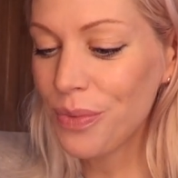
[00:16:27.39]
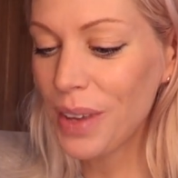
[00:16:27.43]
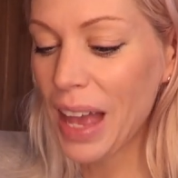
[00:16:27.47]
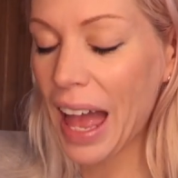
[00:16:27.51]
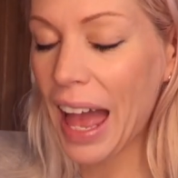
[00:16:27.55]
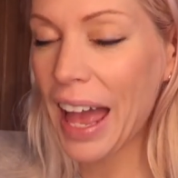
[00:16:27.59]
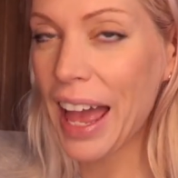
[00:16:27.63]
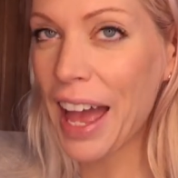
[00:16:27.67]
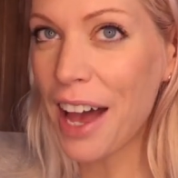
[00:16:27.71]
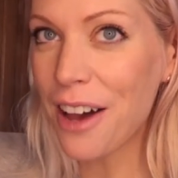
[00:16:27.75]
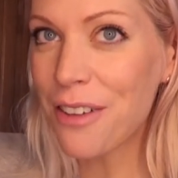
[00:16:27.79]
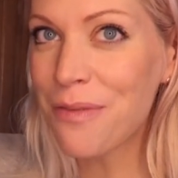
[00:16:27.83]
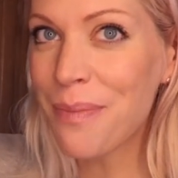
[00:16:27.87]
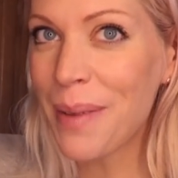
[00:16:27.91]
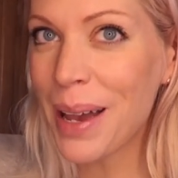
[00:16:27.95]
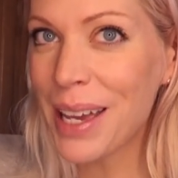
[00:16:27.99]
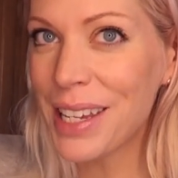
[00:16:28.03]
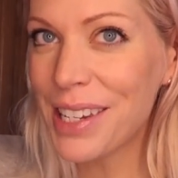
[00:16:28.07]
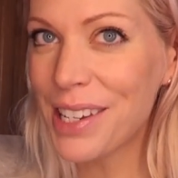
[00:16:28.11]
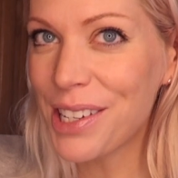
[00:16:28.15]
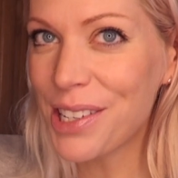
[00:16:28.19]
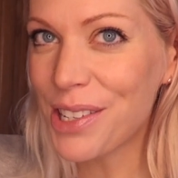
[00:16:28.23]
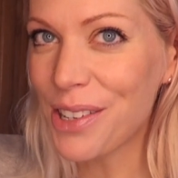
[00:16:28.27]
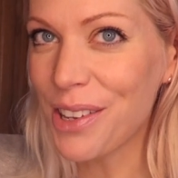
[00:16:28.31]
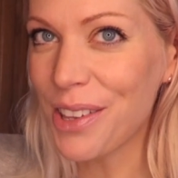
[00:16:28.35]
I have my
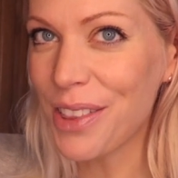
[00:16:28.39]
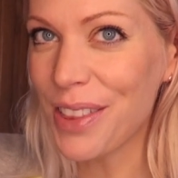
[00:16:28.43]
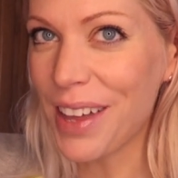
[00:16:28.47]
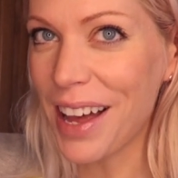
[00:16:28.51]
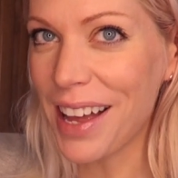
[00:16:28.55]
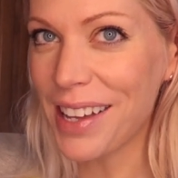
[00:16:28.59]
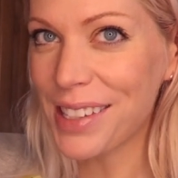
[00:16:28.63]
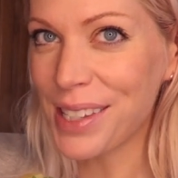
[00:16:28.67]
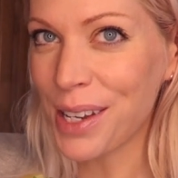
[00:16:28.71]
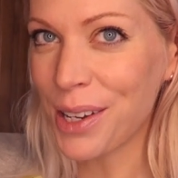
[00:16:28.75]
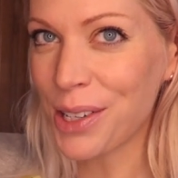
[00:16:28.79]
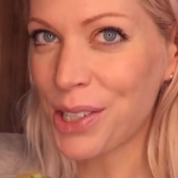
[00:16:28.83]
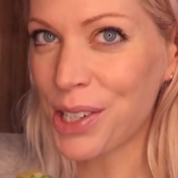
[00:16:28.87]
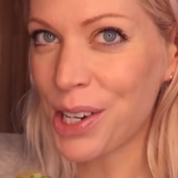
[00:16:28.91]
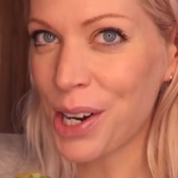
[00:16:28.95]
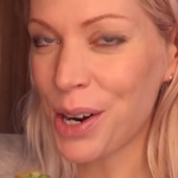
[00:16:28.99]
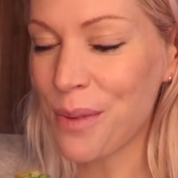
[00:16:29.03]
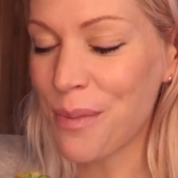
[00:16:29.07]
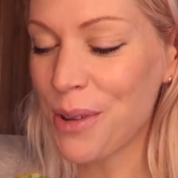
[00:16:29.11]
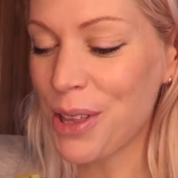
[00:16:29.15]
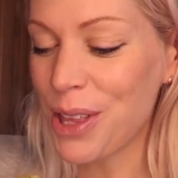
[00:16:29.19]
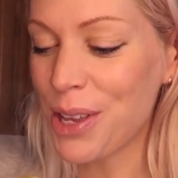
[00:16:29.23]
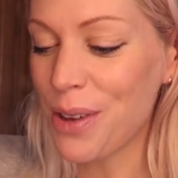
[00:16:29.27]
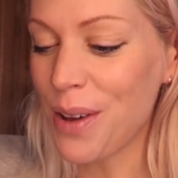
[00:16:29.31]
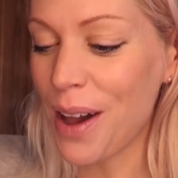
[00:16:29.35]
initial thoughts. I'll share
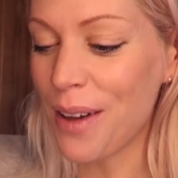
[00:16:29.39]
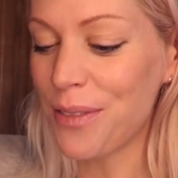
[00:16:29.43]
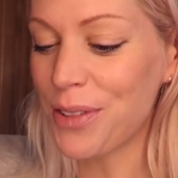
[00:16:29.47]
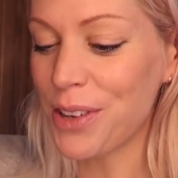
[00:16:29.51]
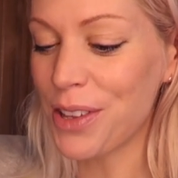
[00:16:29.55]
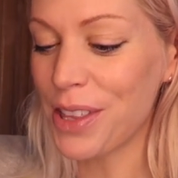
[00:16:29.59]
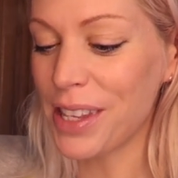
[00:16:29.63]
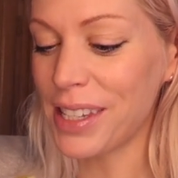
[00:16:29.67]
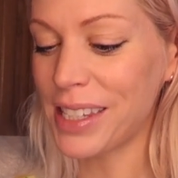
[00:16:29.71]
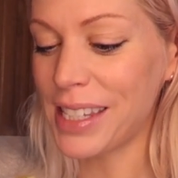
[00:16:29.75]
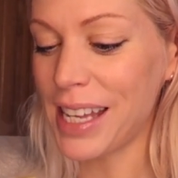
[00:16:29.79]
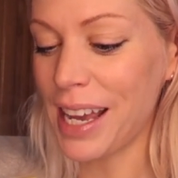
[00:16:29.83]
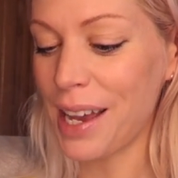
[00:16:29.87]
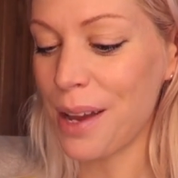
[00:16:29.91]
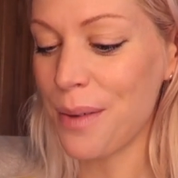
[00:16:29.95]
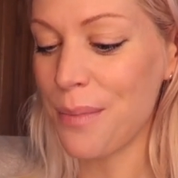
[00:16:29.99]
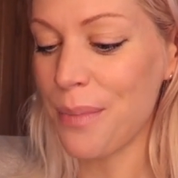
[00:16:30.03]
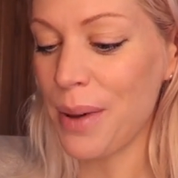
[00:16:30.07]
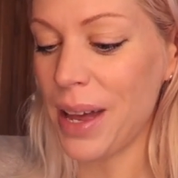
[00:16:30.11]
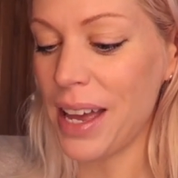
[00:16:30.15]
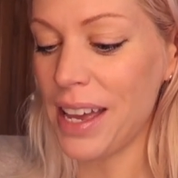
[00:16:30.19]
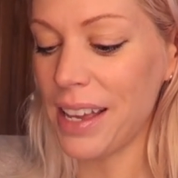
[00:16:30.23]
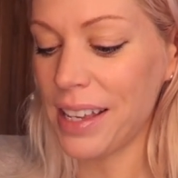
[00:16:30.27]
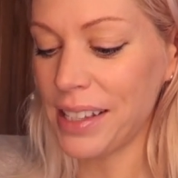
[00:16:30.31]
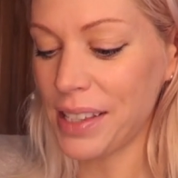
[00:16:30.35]
them with you after the second
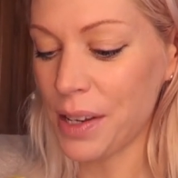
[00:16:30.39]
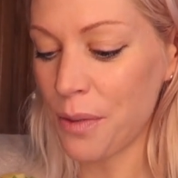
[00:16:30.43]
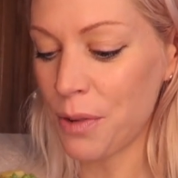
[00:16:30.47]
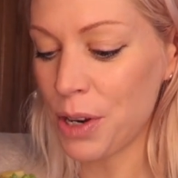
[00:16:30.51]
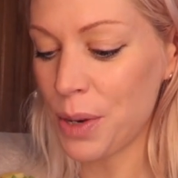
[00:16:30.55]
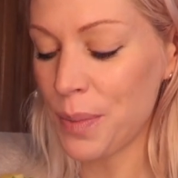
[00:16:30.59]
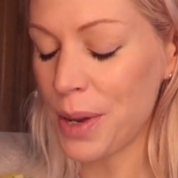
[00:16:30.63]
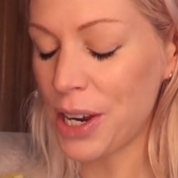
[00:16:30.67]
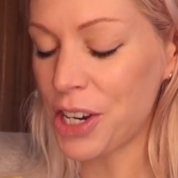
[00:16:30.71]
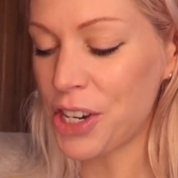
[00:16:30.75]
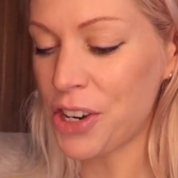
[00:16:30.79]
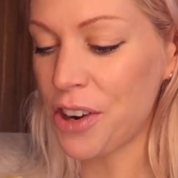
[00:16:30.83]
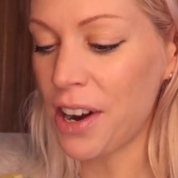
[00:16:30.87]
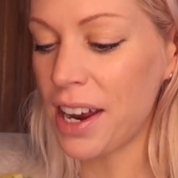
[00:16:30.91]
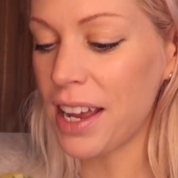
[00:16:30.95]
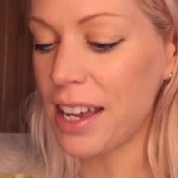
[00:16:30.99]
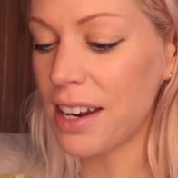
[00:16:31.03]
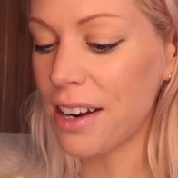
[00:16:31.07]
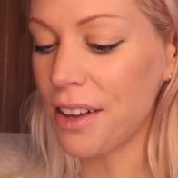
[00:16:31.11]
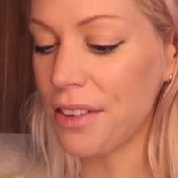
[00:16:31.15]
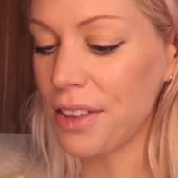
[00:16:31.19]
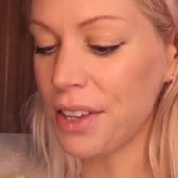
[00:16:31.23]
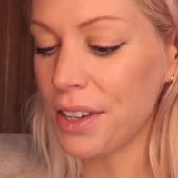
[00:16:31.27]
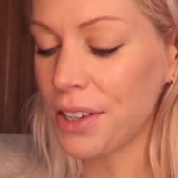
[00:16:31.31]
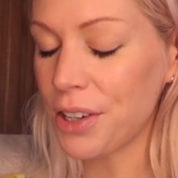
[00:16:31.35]
bite because I want to make sure I
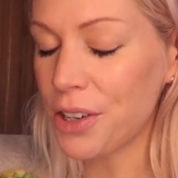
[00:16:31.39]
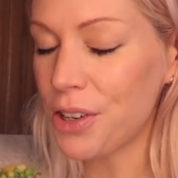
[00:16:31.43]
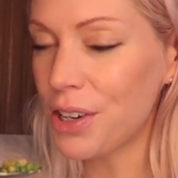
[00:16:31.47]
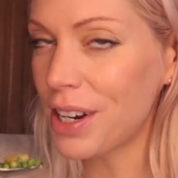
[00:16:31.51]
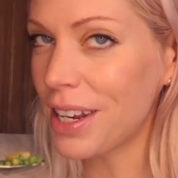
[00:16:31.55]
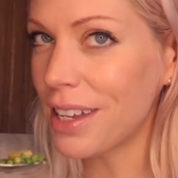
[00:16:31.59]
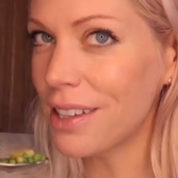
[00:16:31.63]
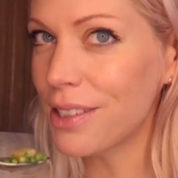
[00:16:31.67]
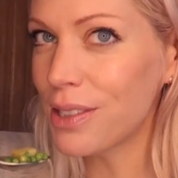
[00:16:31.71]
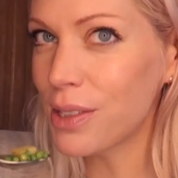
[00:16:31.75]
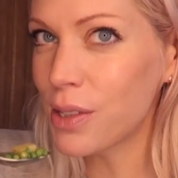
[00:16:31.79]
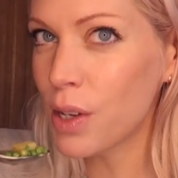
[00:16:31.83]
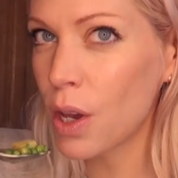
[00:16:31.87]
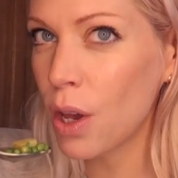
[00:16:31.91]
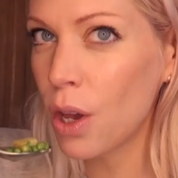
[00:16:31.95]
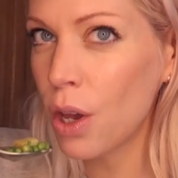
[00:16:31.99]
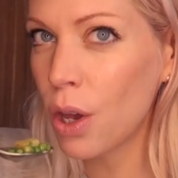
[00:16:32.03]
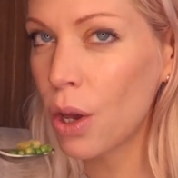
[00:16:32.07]
get all the ingredients.